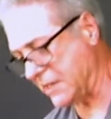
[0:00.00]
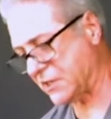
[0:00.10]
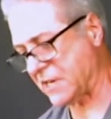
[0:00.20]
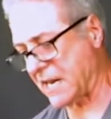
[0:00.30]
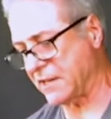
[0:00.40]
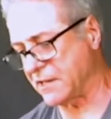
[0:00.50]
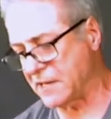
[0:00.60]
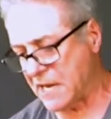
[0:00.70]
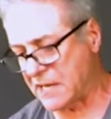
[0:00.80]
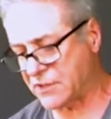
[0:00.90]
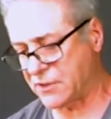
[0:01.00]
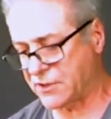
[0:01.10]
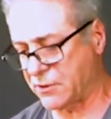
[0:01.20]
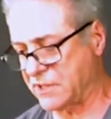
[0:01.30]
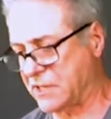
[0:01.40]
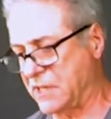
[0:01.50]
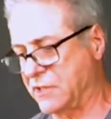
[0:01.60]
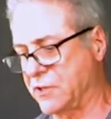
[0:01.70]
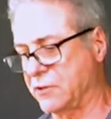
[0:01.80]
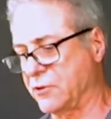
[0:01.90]
each side of the nozzle so it's
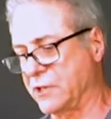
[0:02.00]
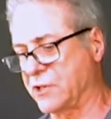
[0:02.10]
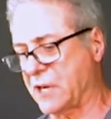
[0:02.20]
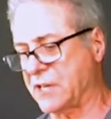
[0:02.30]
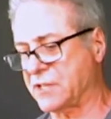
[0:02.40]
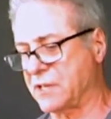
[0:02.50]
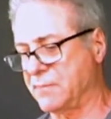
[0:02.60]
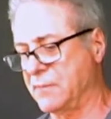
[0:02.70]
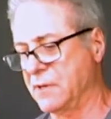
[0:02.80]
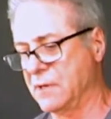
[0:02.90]
easier to adjust them.